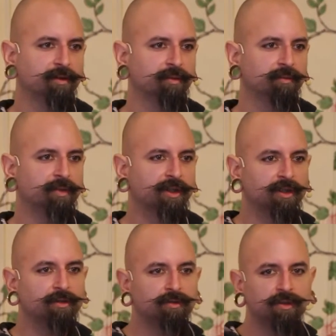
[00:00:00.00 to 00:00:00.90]
But
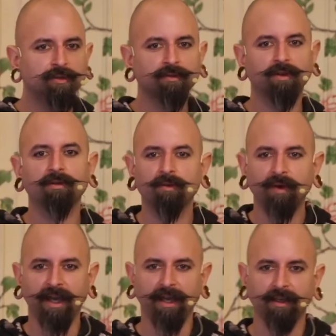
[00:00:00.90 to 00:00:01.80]
you do know the
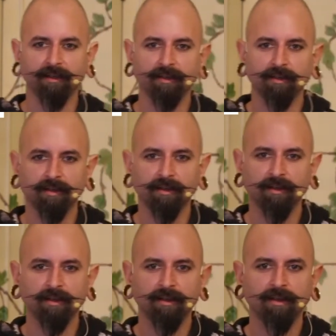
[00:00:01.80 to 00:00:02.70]
way,
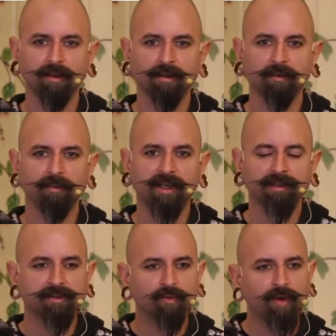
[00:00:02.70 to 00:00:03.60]

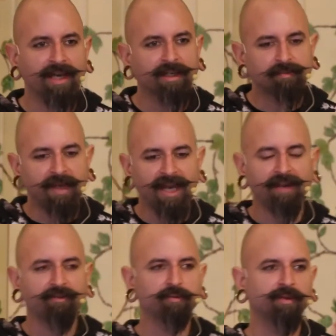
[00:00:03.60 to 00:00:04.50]
because the way is
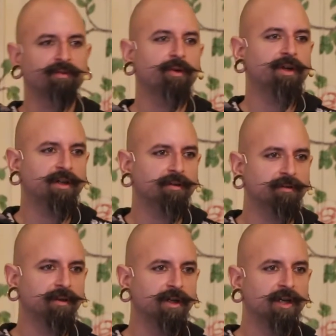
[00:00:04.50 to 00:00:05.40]
paved before you
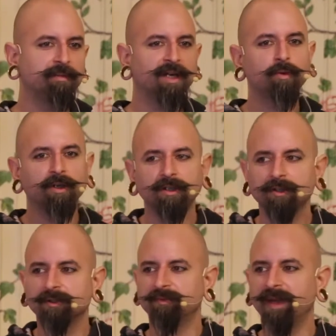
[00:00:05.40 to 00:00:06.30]
by one
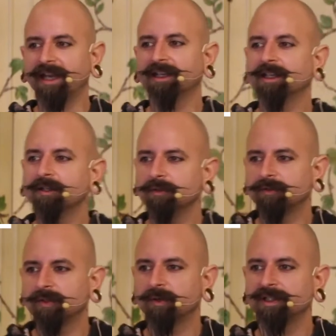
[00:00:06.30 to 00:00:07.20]
who is beckoning you
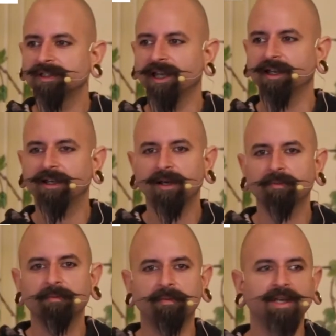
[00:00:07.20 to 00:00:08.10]
forward, saying,
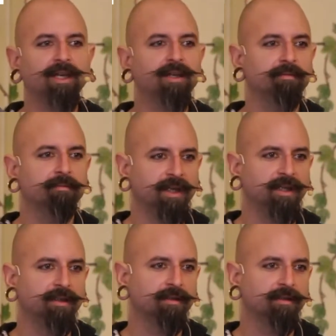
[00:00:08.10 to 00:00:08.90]
come be me.